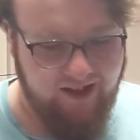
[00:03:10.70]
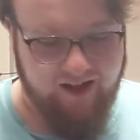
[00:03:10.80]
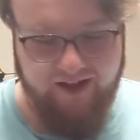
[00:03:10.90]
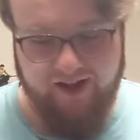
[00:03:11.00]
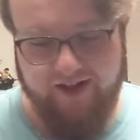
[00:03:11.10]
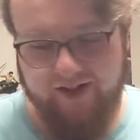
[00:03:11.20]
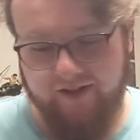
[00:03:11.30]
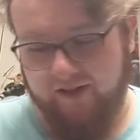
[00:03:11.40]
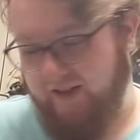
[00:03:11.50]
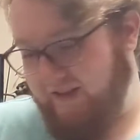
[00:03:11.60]
Like, I
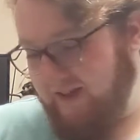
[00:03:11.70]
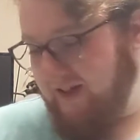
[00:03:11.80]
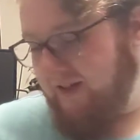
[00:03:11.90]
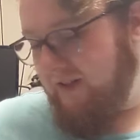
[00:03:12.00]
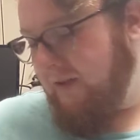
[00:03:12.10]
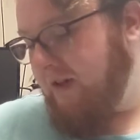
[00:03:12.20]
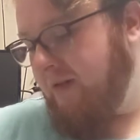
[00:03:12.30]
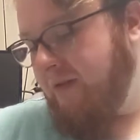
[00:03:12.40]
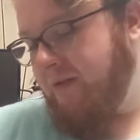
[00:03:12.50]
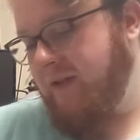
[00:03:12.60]
generally considered as
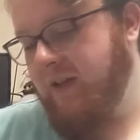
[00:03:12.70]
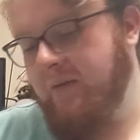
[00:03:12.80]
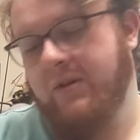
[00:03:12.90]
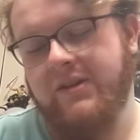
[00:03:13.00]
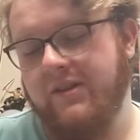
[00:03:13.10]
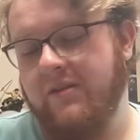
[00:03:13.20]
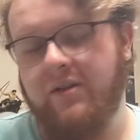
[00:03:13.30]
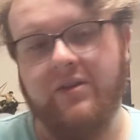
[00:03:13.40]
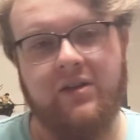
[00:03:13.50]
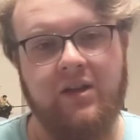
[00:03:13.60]
well when I was thinking about this
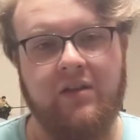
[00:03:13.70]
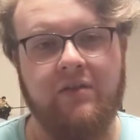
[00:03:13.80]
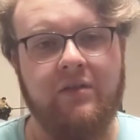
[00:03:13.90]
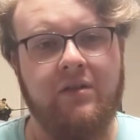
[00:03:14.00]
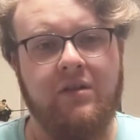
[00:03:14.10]
throughout the day of,